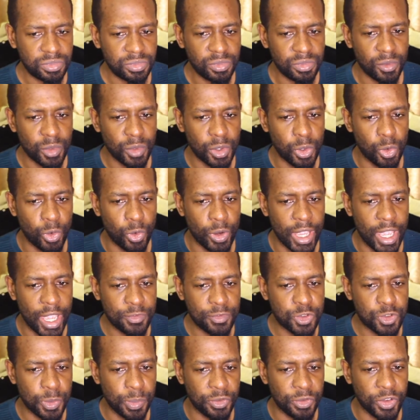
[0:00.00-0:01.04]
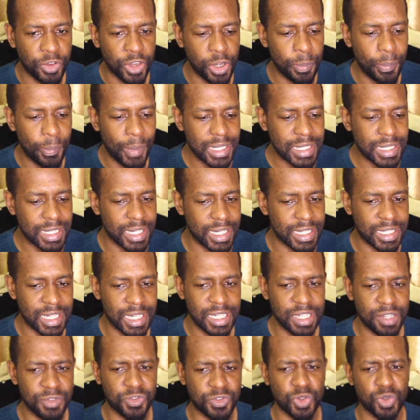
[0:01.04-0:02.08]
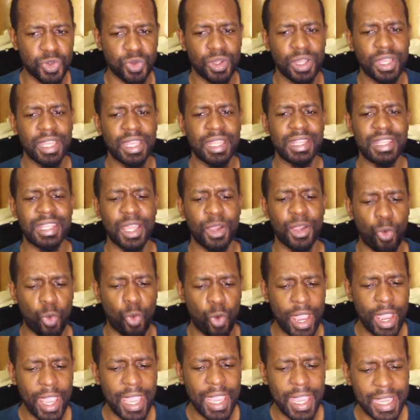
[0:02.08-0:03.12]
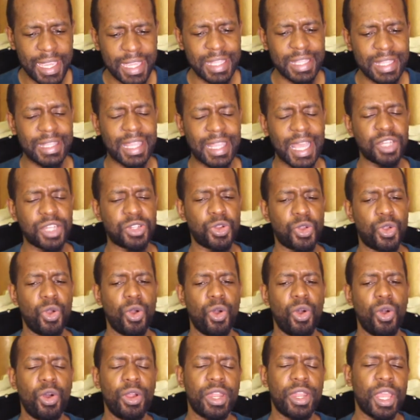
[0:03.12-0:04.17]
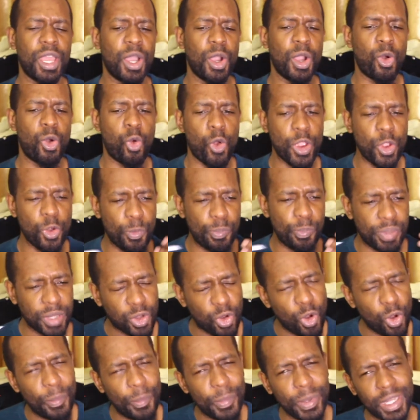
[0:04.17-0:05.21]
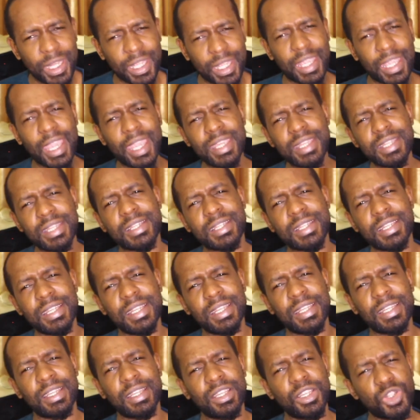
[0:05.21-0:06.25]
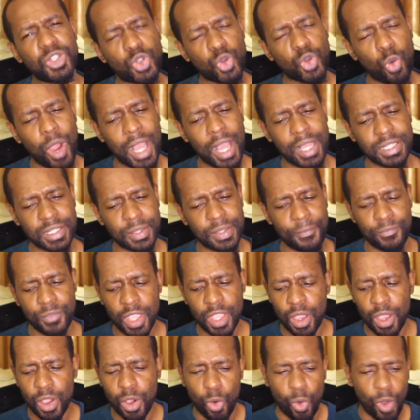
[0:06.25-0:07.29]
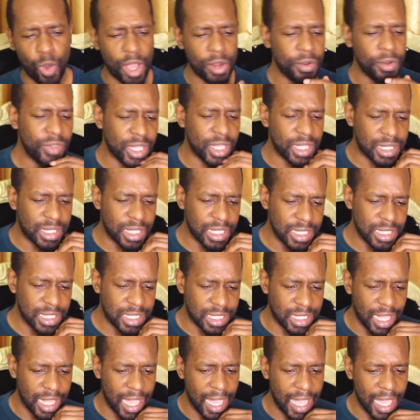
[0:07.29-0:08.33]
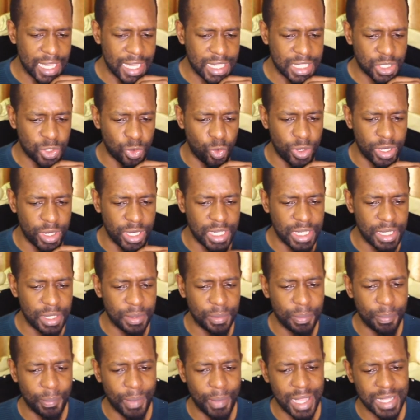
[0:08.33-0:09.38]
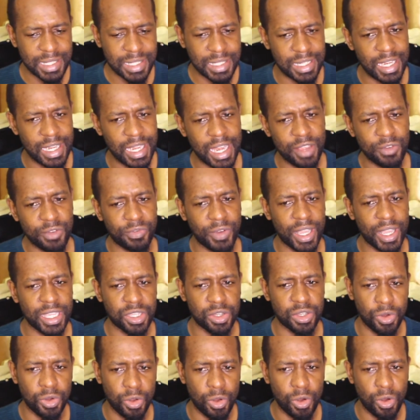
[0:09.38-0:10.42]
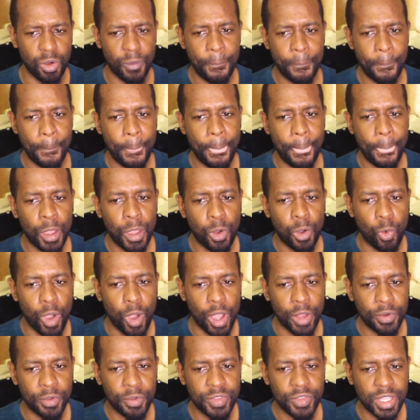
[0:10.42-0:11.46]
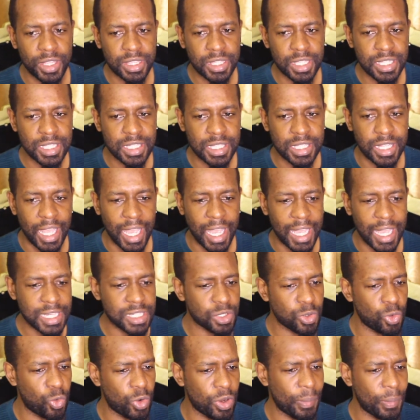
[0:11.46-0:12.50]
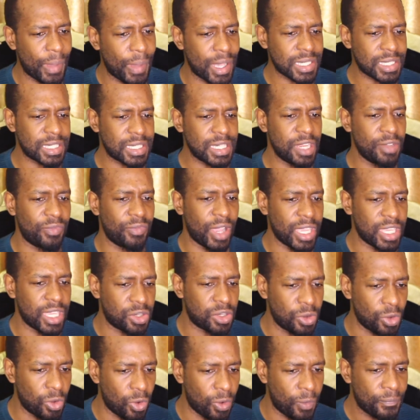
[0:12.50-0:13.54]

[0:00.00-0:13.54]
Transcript: we have to be very much attentive to the way that God will be communicating to us. One of the things that we must never ignore, one of the things that we must never ignore